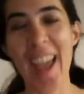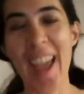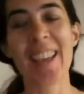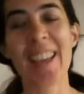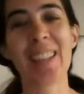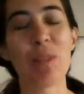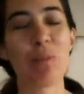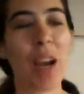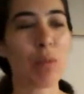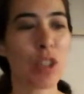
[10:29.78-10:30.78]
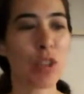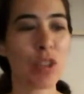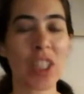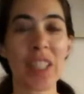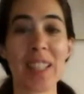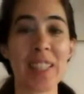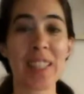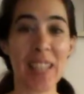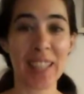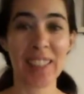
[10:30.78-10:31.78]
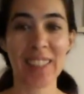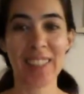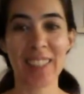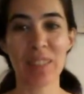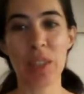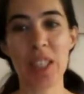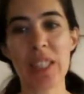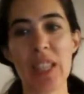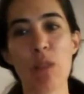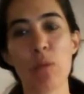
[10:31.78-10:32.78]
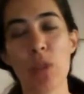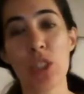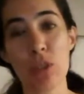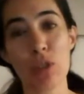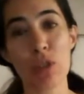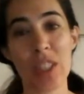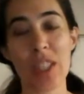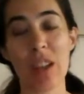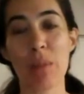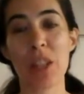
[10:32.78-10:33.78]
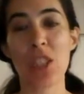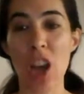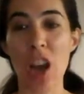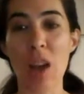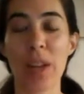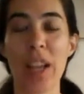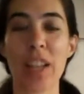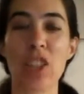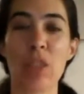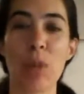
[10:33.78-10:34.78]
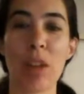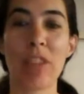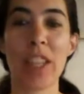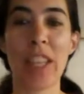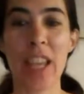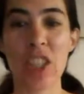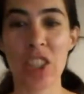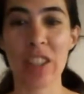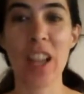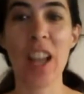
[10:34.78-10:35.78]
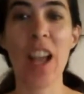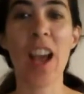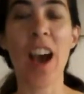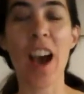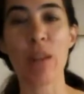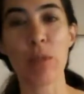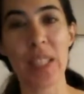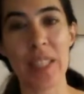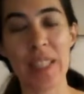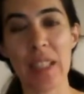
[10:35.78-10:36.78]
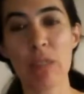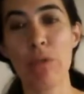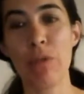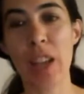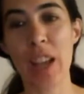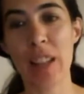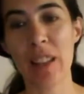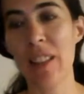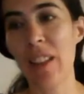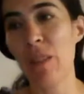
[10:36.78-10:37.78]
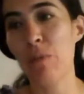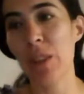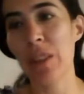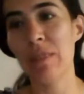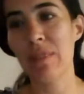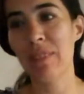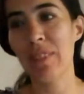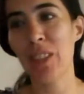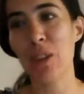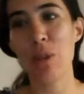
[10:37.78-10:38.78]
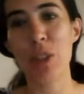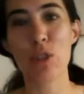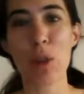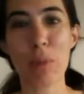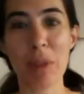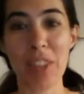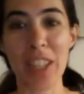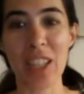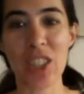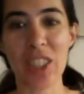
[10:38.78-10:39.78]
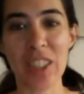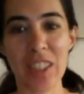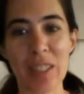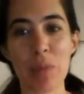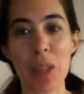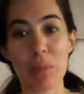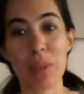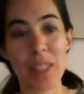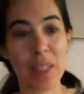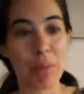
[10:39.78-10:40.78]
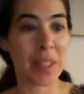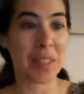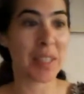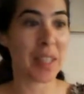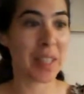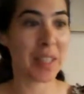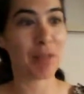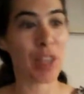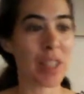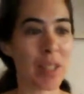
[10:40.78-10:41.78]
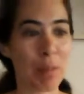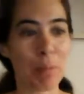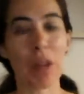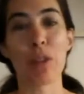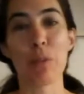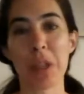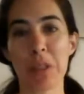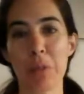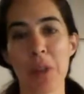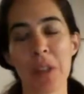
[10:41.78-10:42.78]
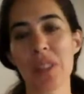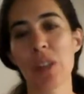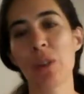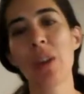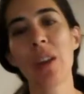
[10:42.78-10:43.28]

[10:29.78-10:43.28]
And I would usually get sick because I was so stressed out at my job. When I actually went on vacation, I would get sick, and then I wouldn't, you know, enjoy my vacation except that I'd be sleeping and sick and finally get better and go back to work. So